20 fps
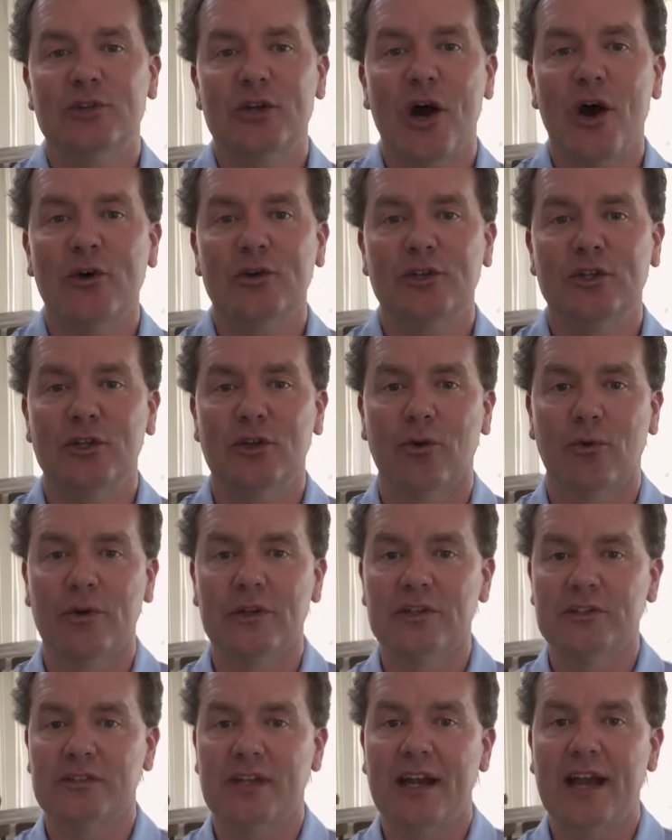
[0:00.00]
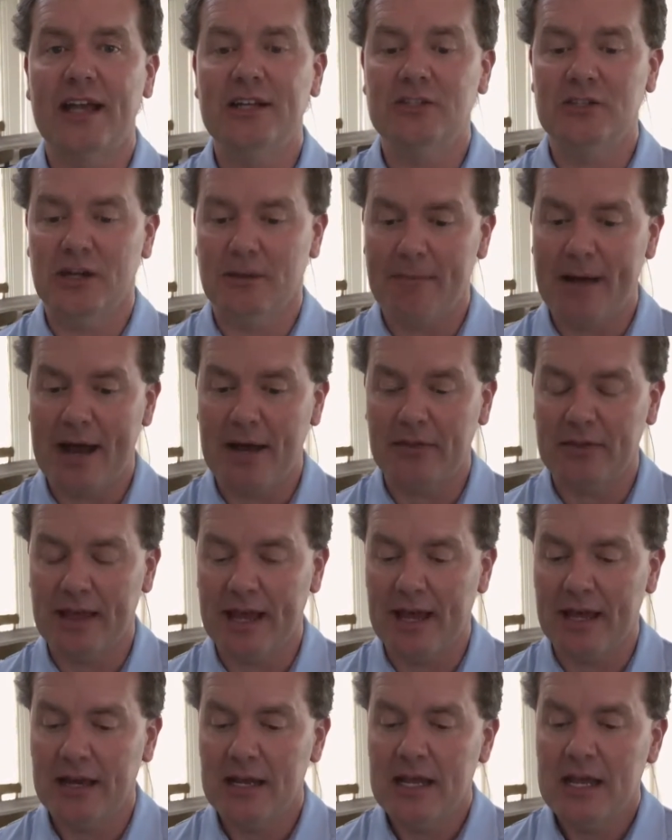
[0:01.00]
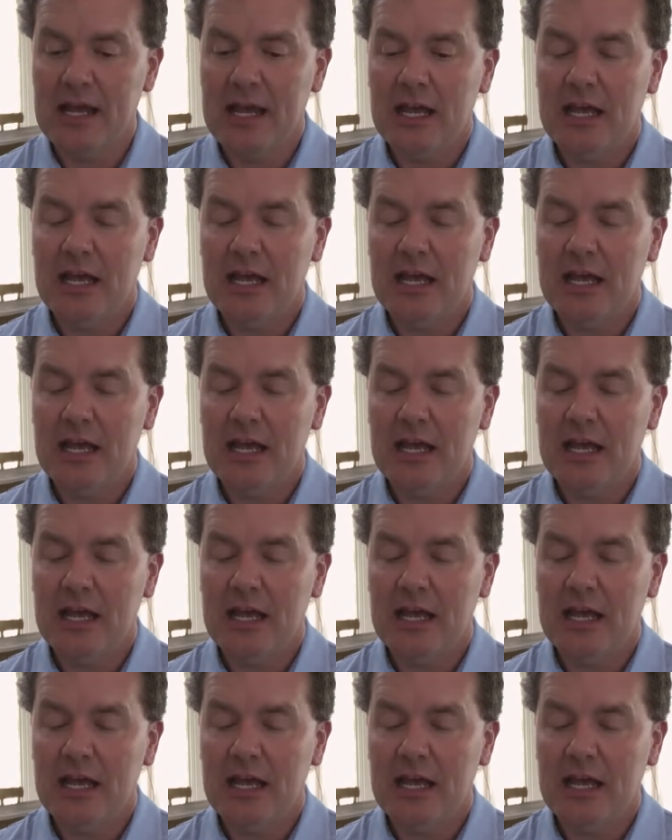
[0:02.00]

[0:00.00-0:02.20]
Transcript: you talk to your real estate agent about that.